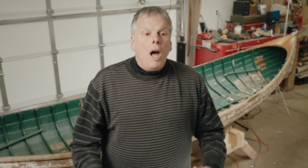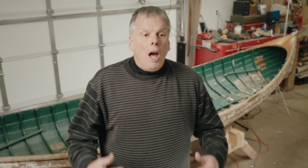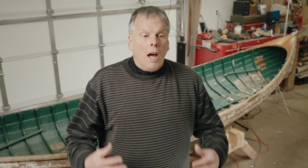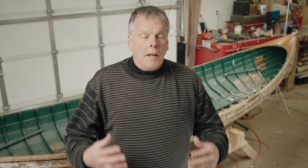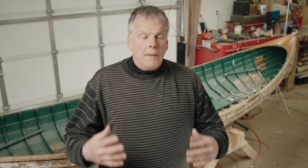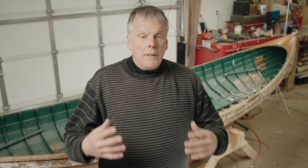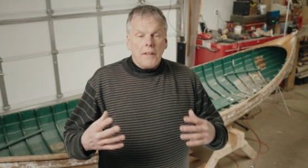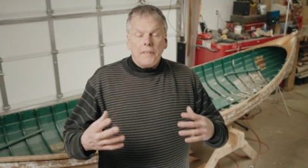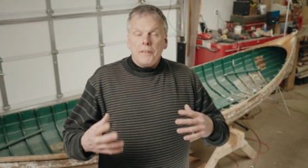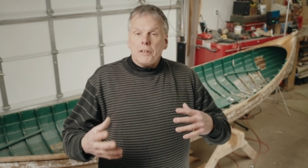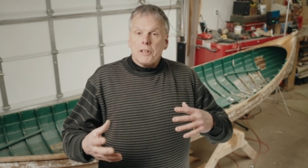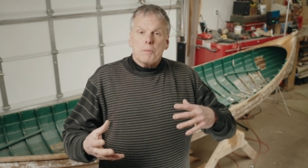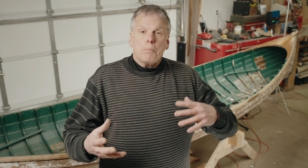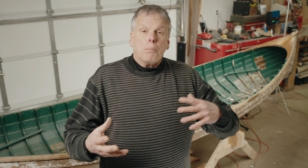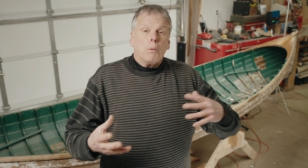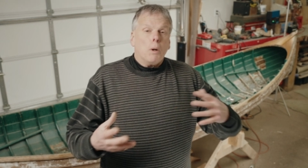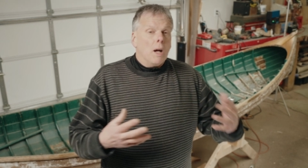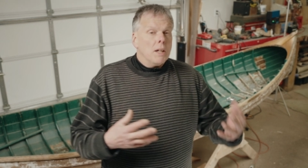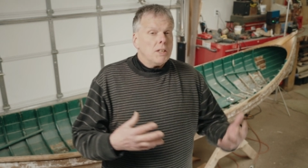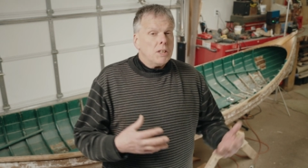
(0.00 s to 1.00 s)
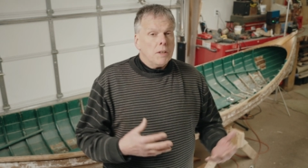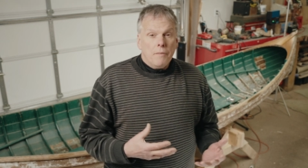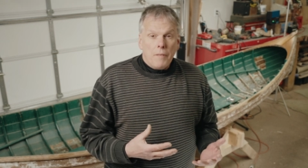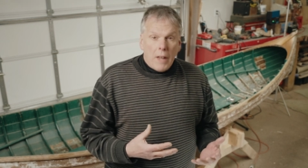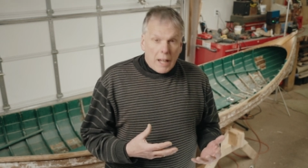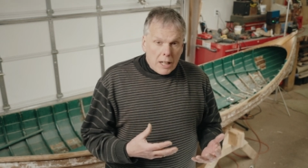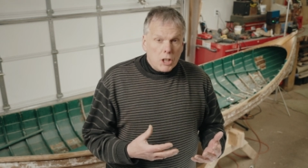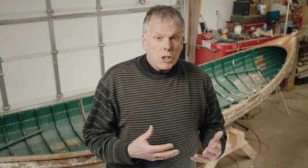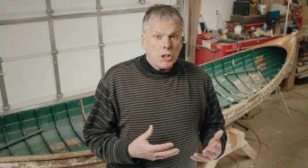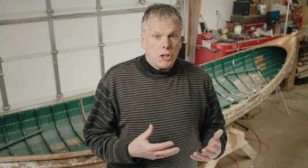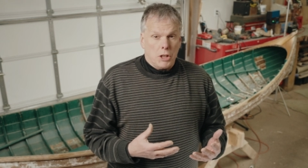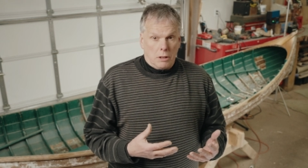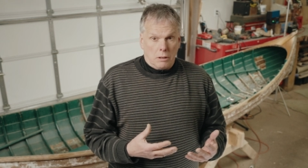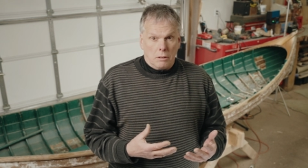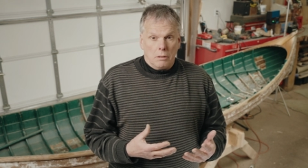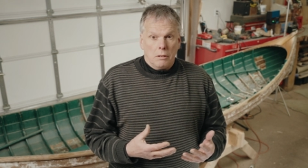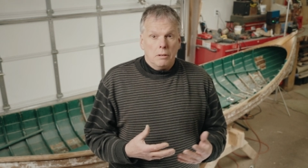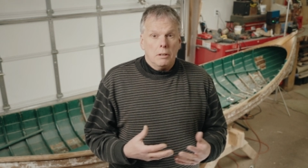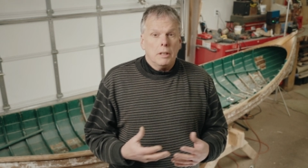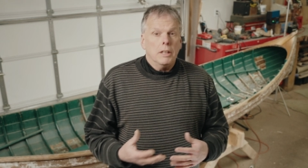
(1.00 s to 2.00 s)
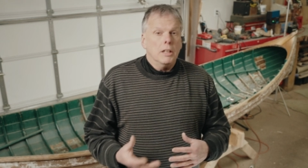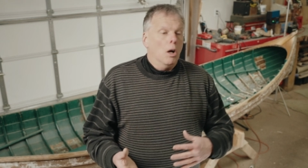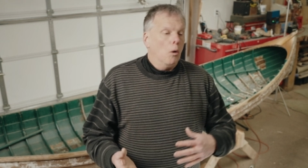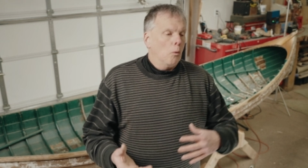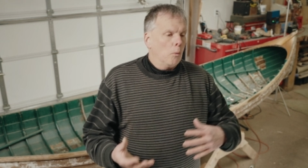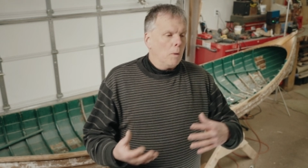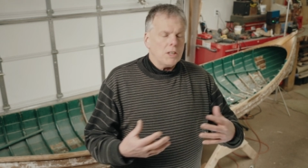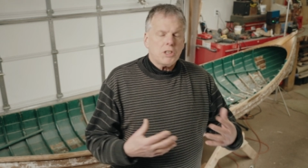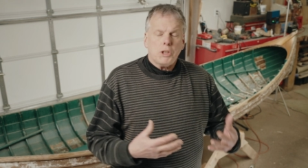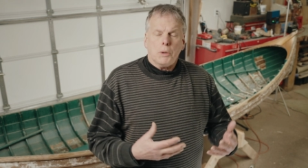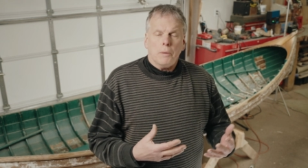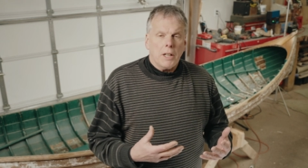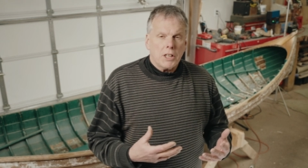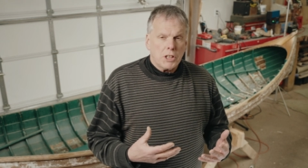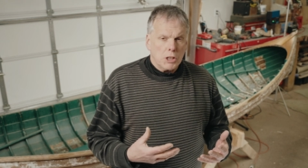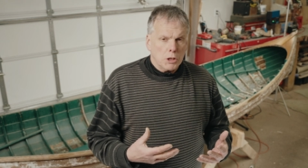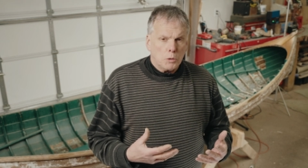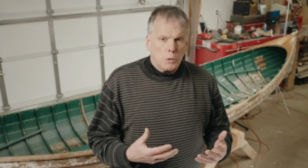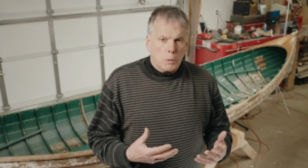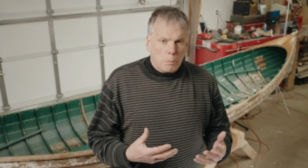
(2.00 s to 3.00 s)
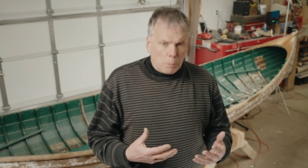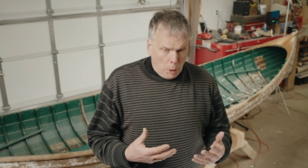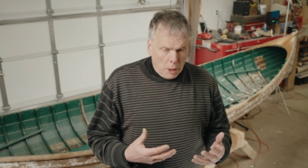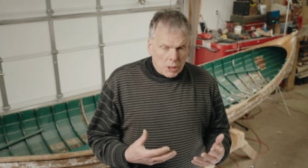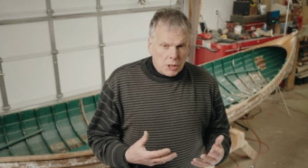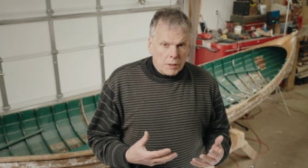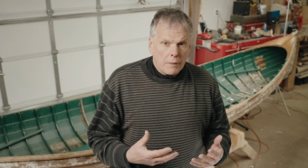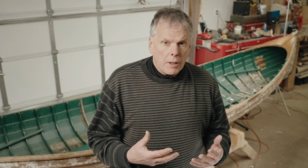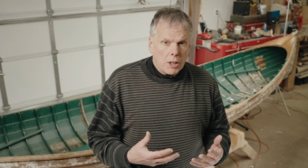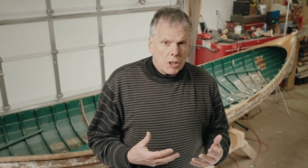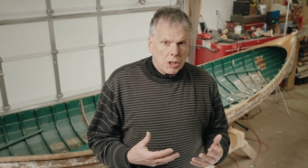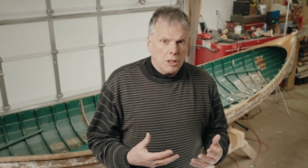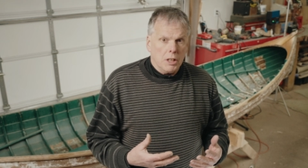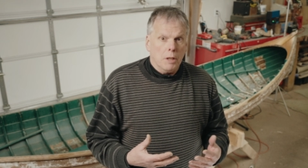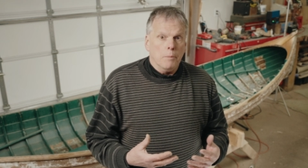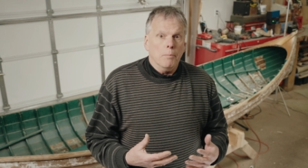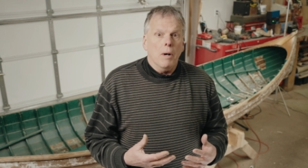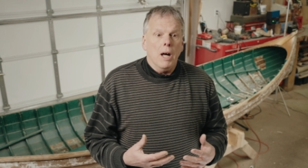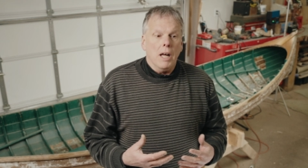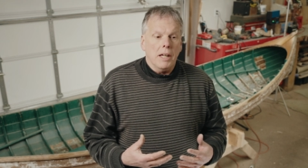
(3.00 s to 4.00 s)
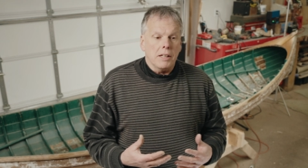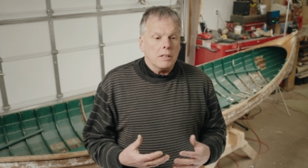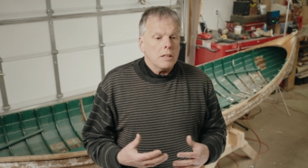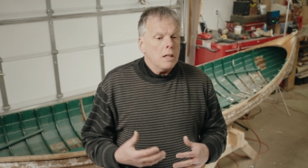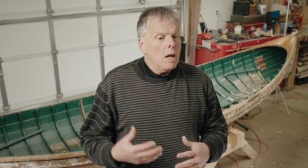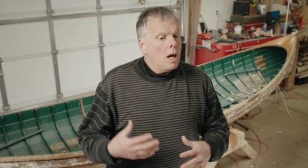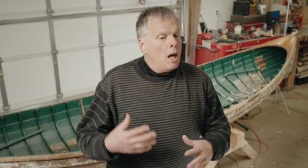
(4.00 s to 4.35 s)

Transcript: And then there's preservation, restorations with preservation in mind.